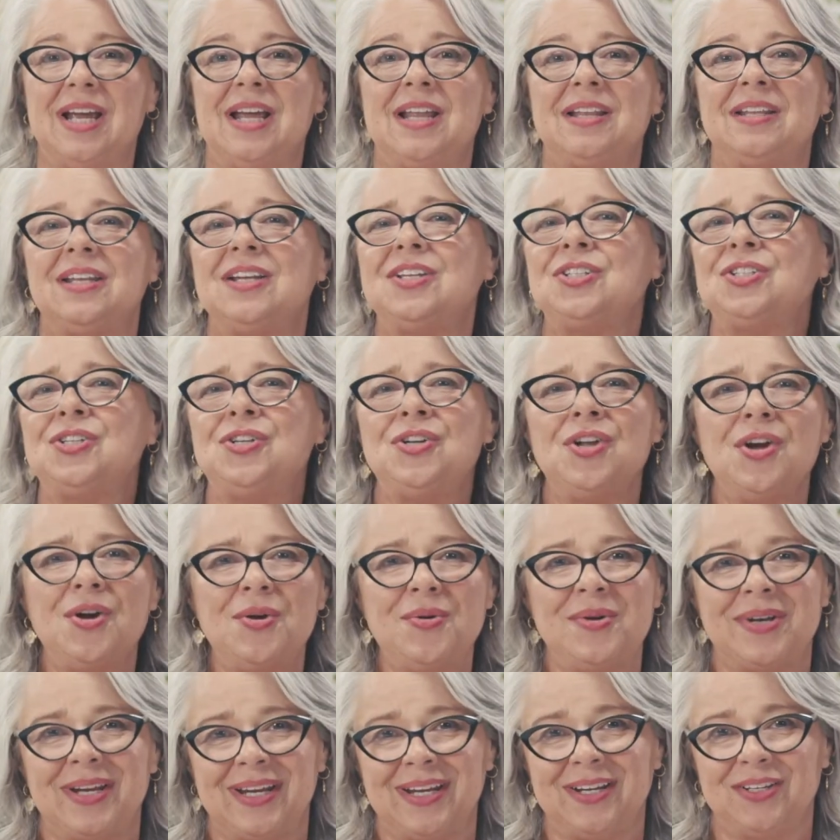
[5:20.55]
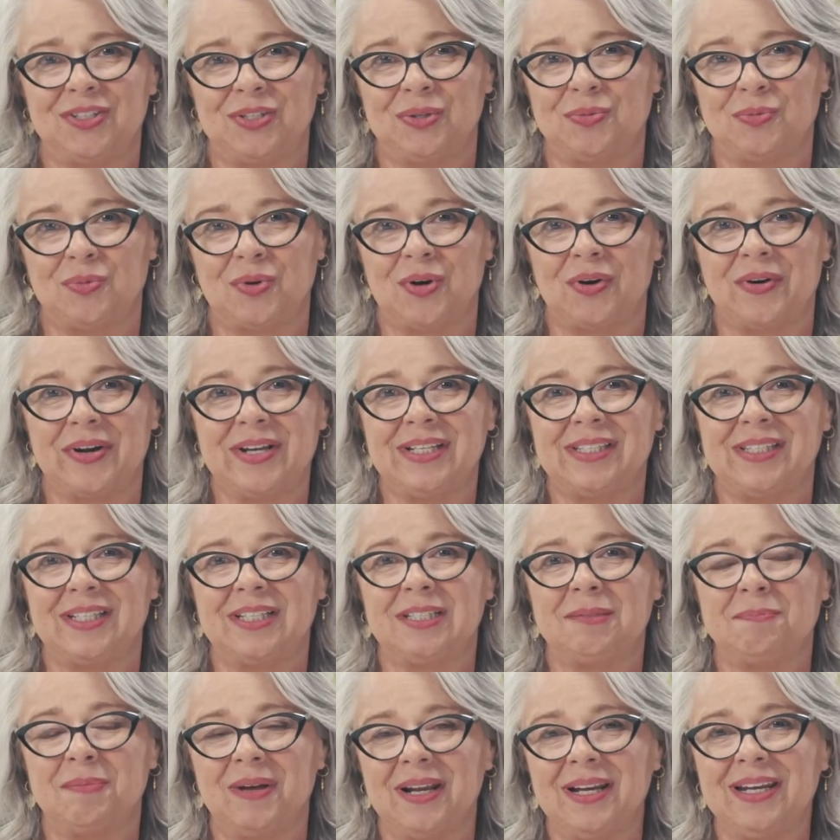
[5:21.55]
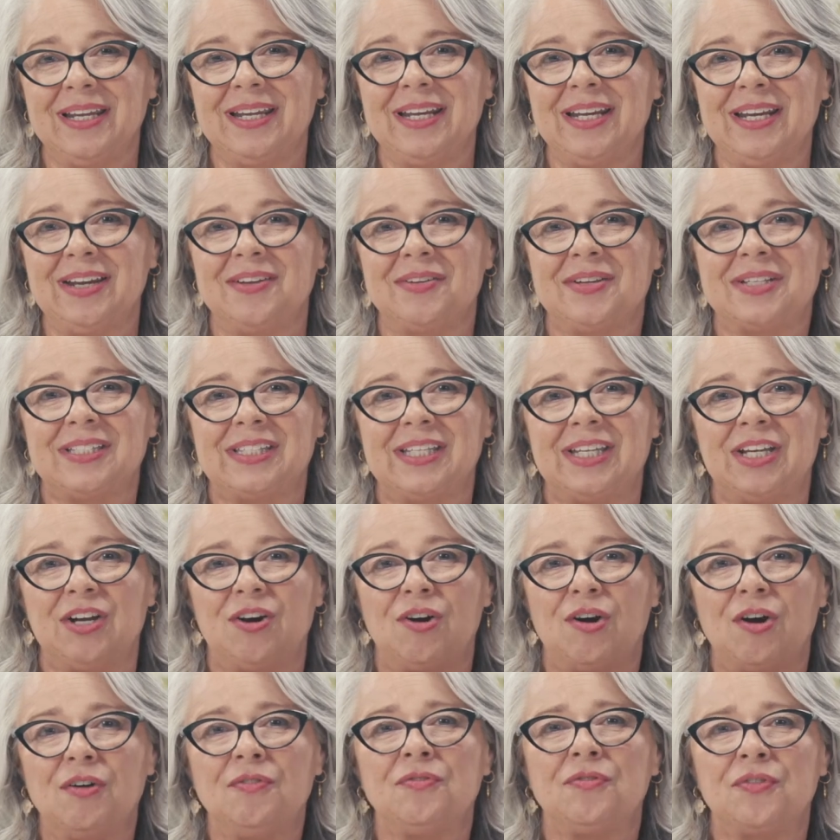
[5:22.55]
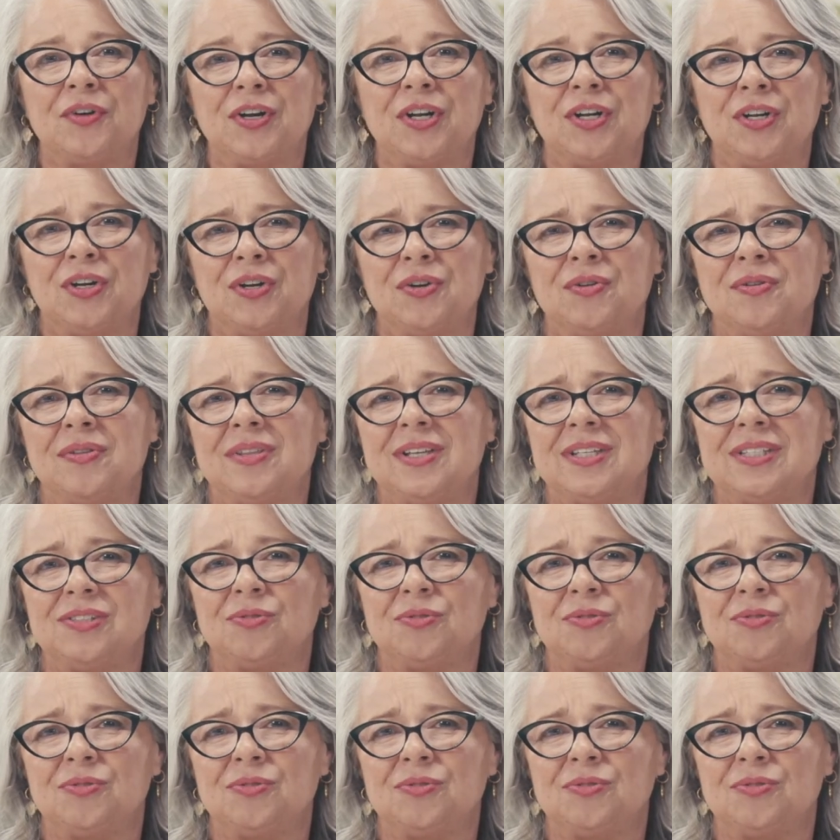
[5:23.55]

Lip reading: there's no need to worry, since Palirria is here offering you this